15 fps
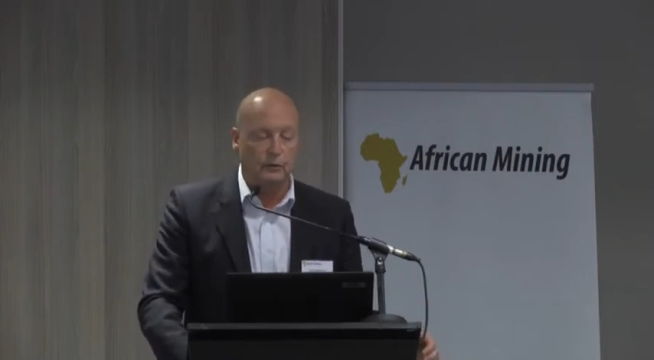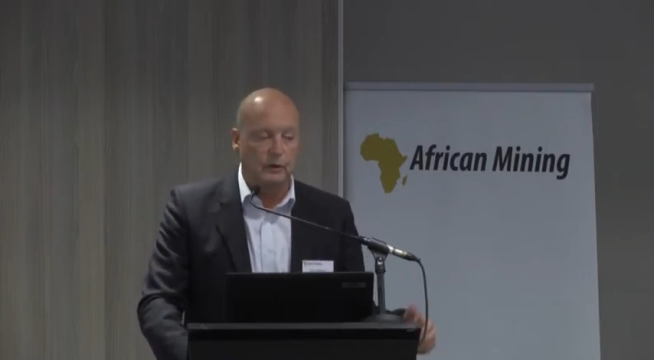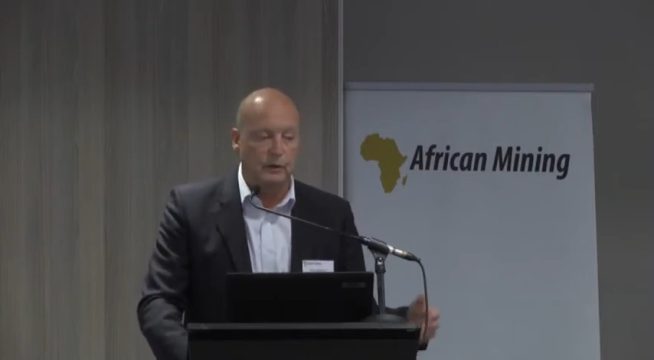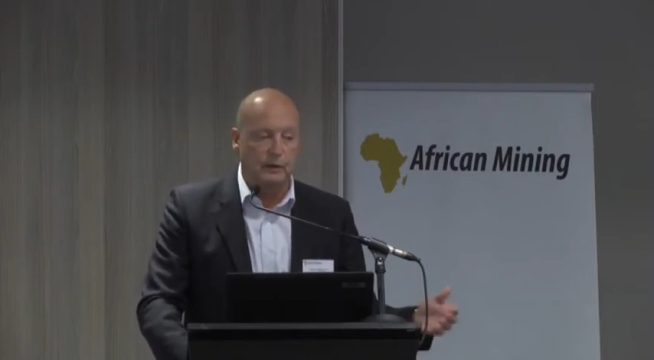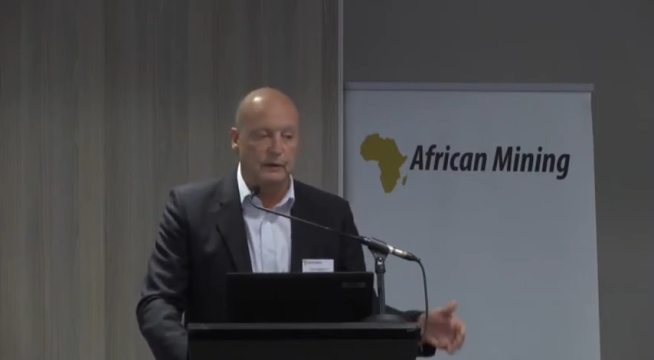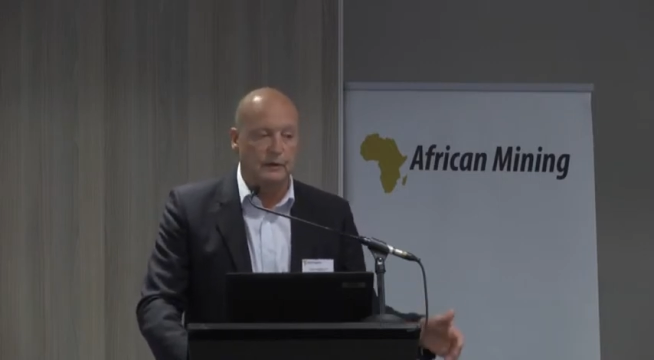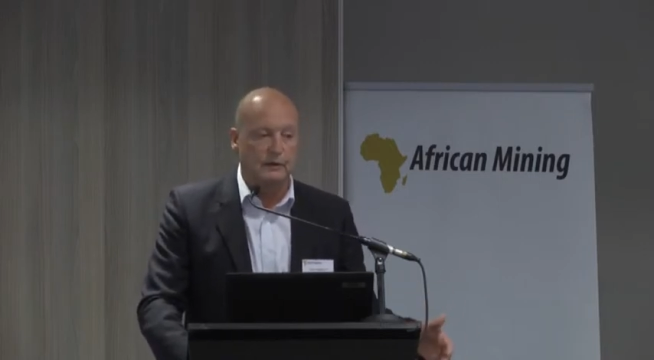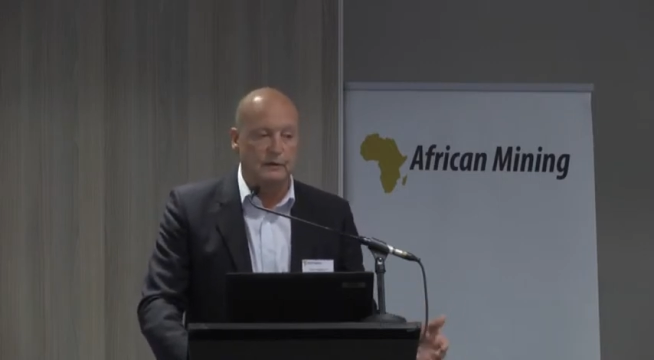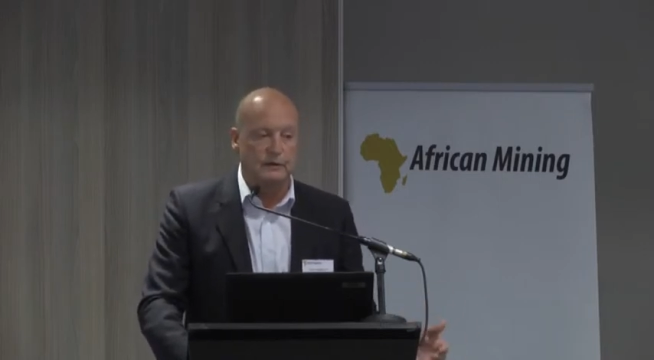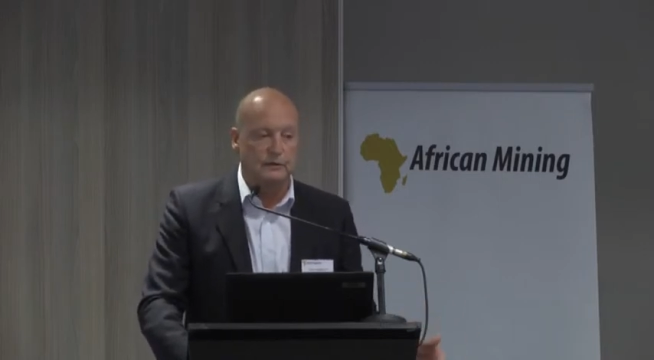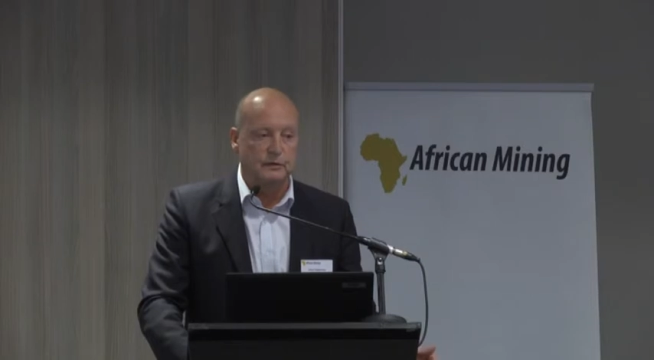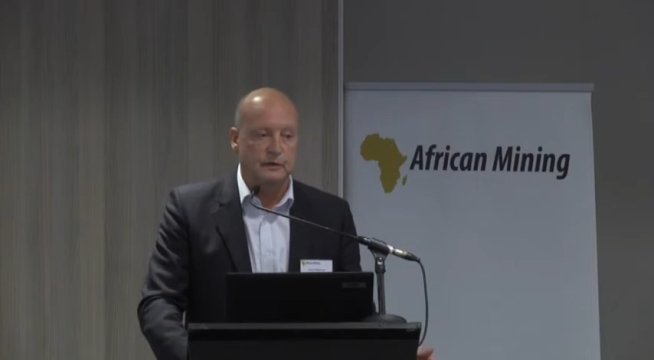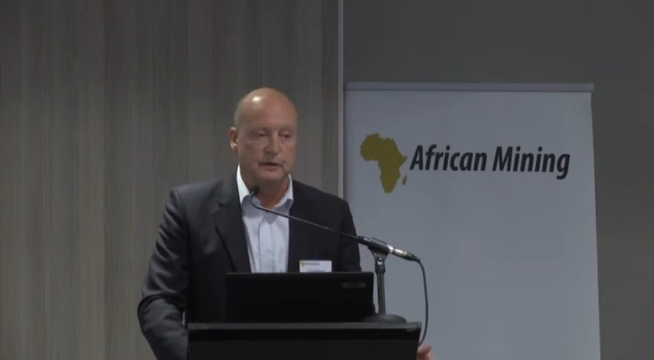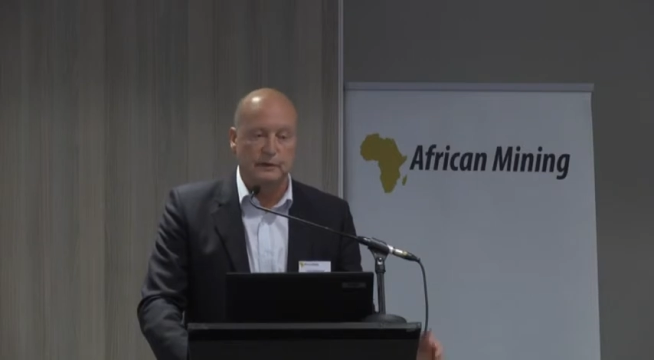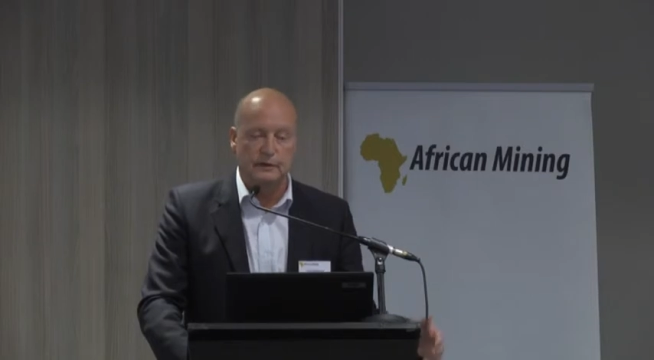oil
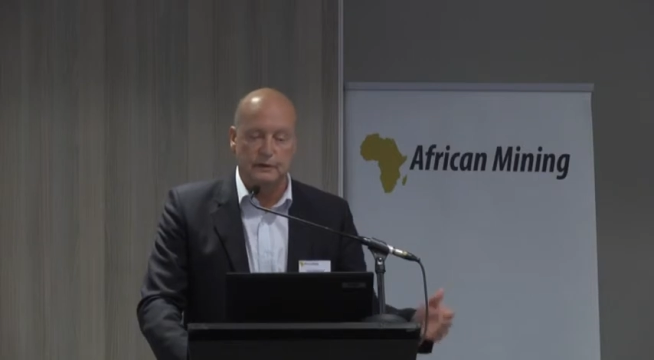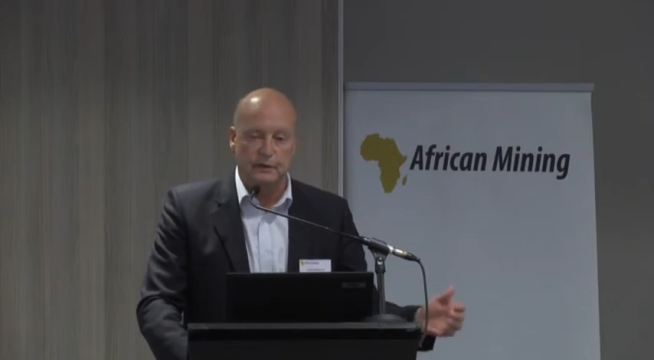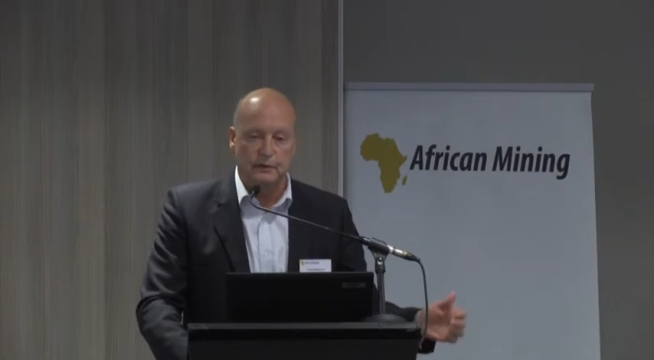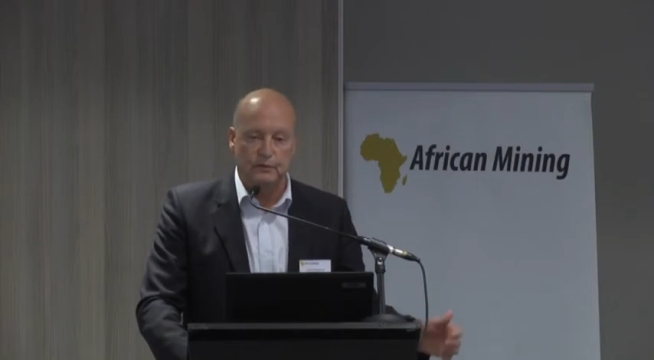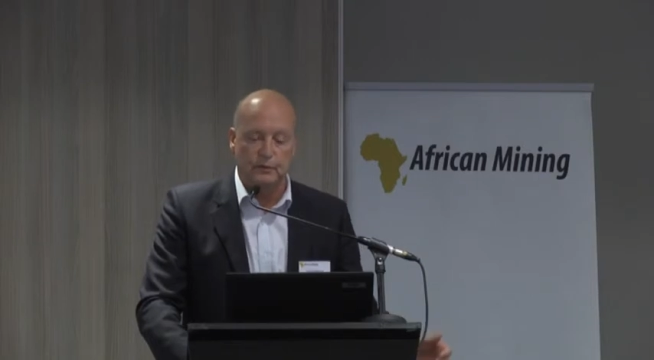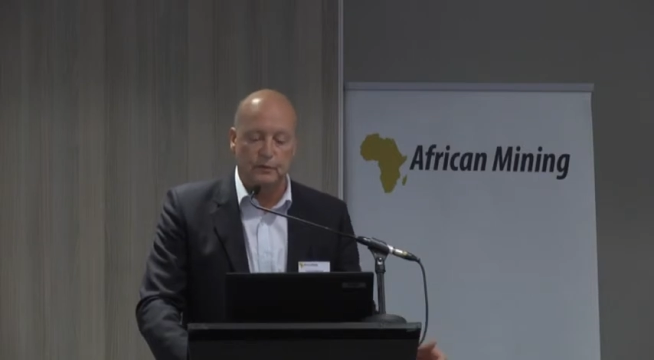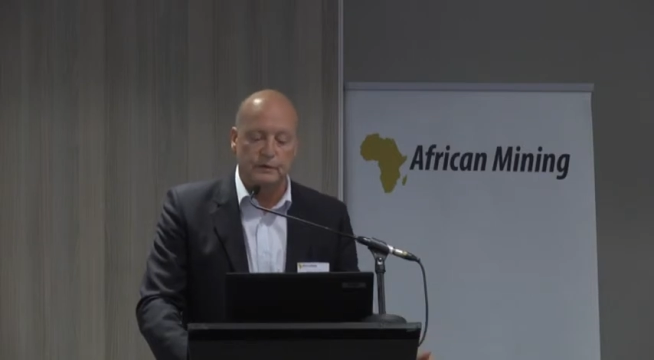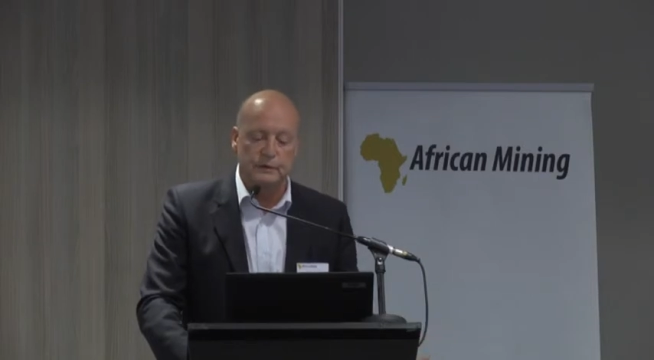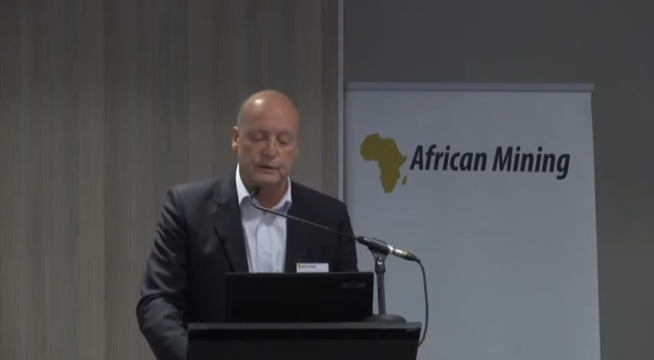industry, and so forth.